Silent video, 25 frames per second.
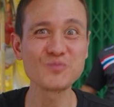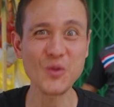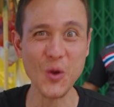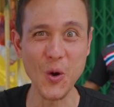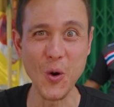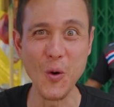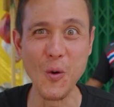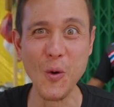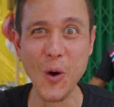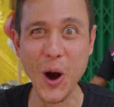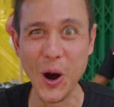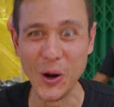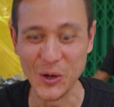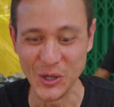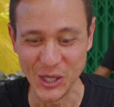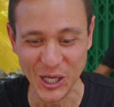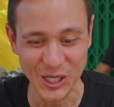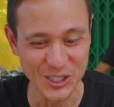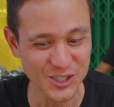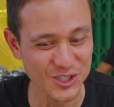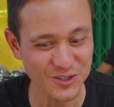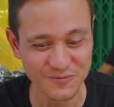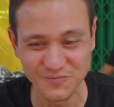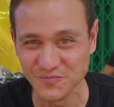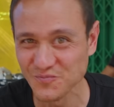Oh wow,
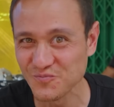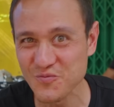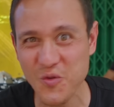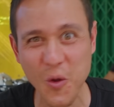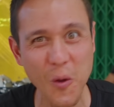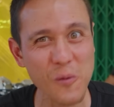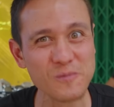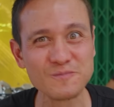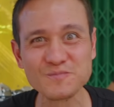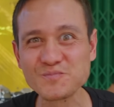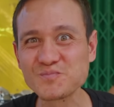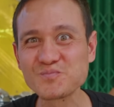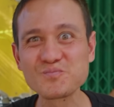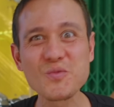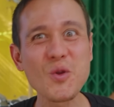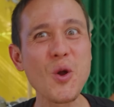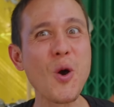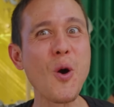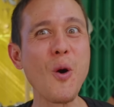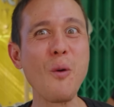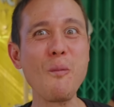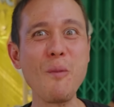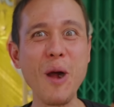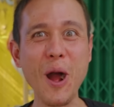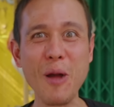yes.
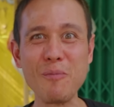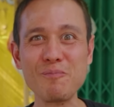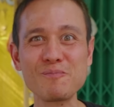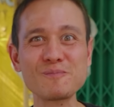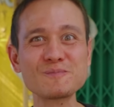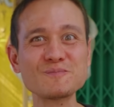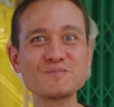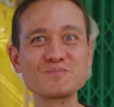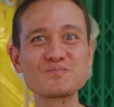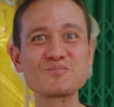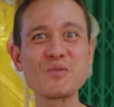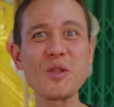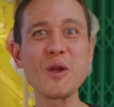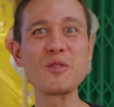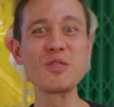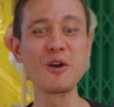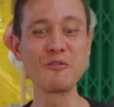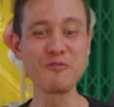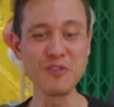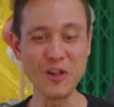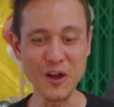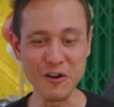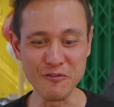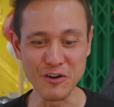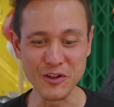Oh man, the
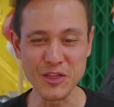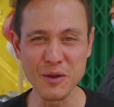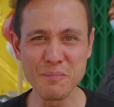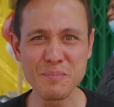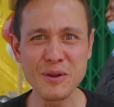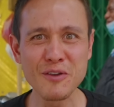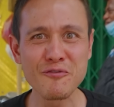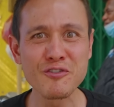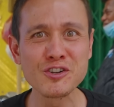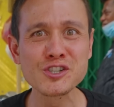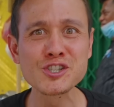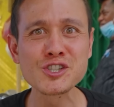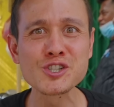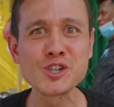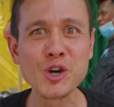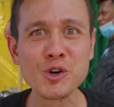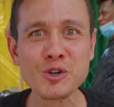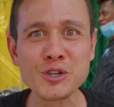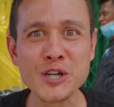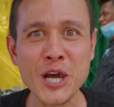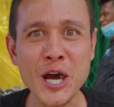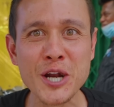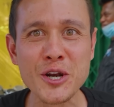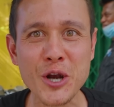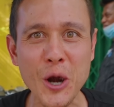flavor. The beef is so
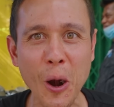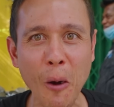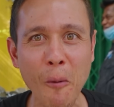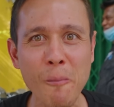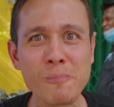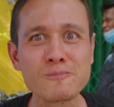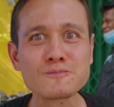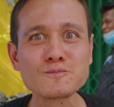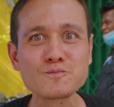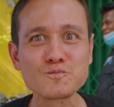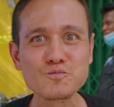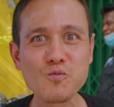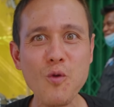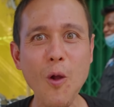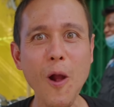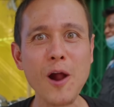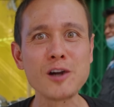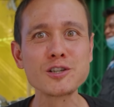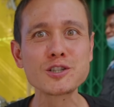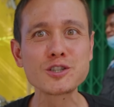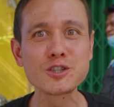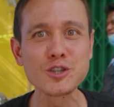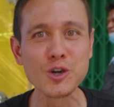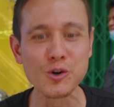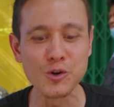tender
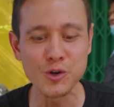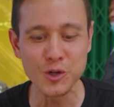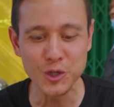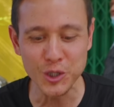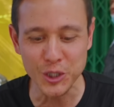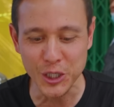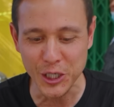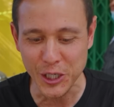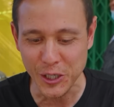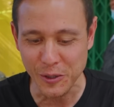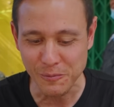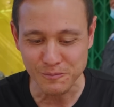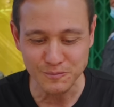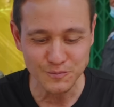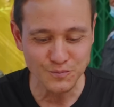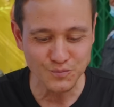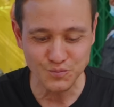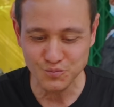and so clean.